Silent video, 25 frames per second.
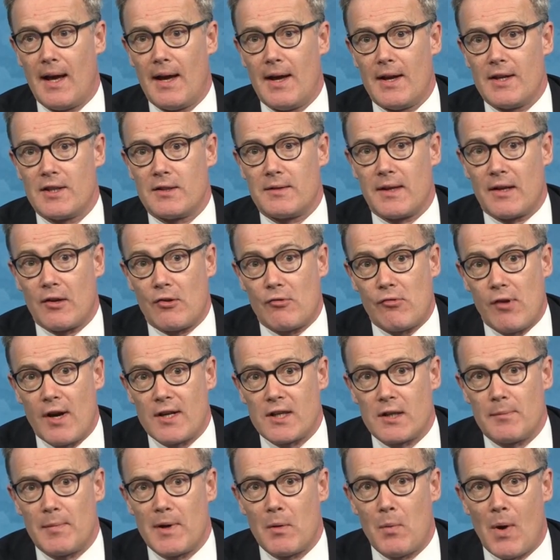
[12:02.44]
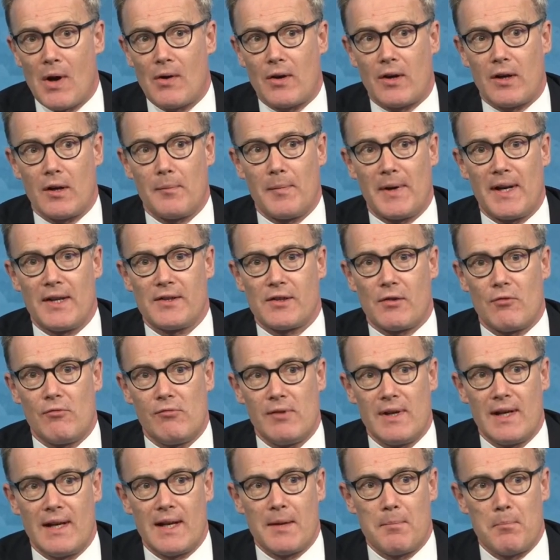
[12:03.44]
is incredibly welcome and is a
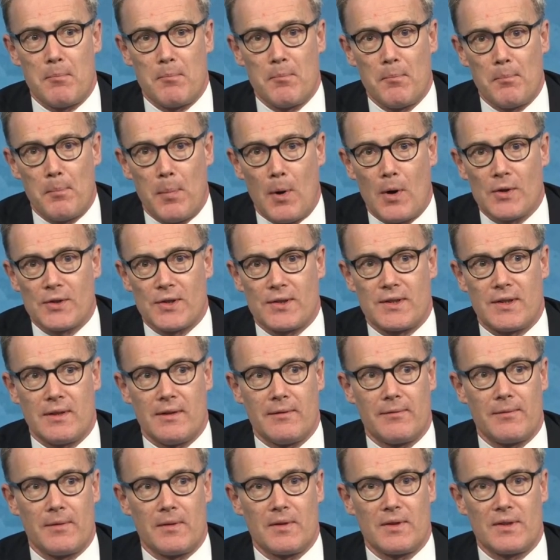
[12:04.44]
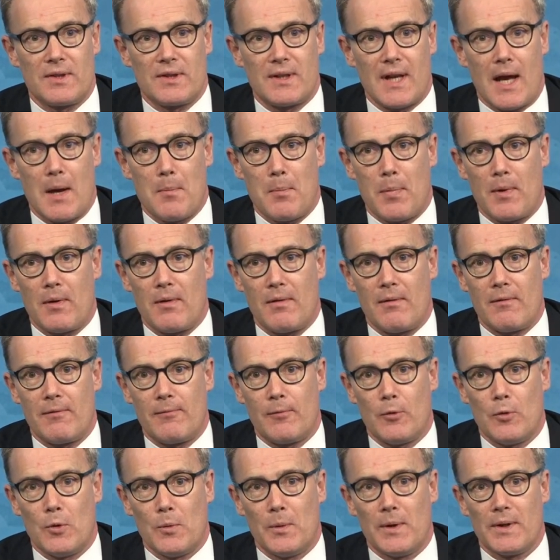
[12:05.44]
really positive step
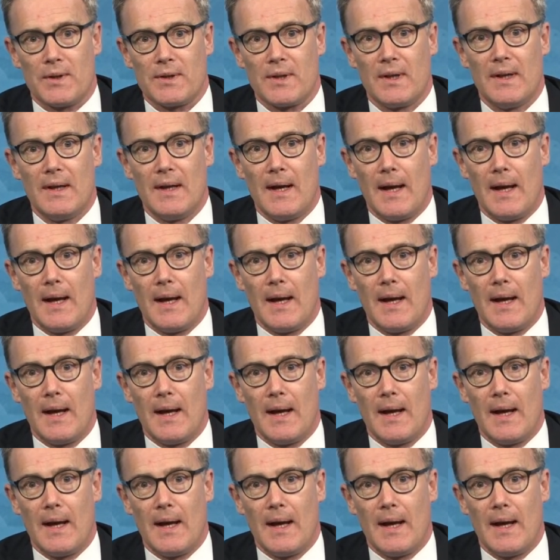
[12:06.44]
forward.